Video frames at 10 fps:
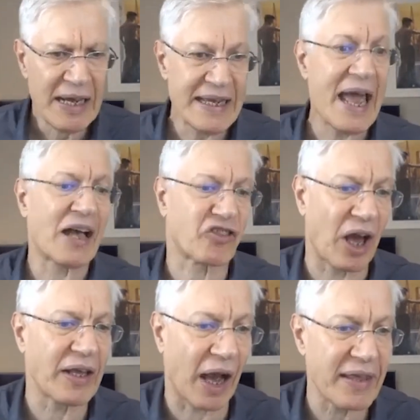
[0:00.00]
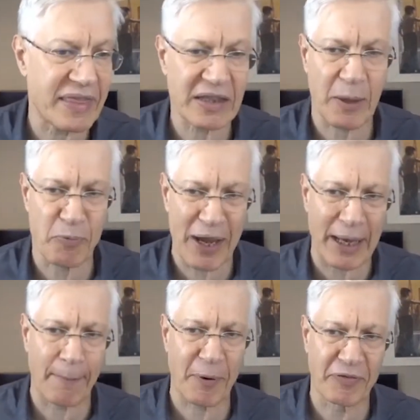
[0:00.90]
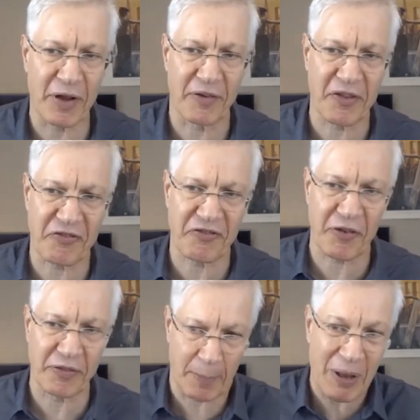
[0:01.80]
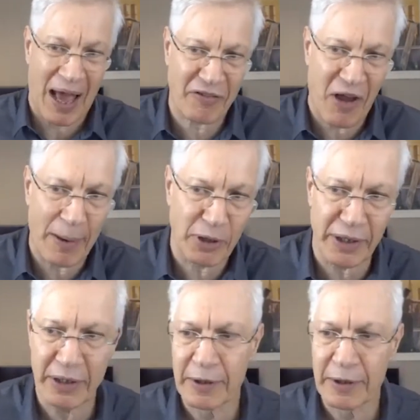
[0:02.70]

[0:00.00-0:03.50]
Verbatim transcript: Yes, I, I think the breakup of, of, the, of the black family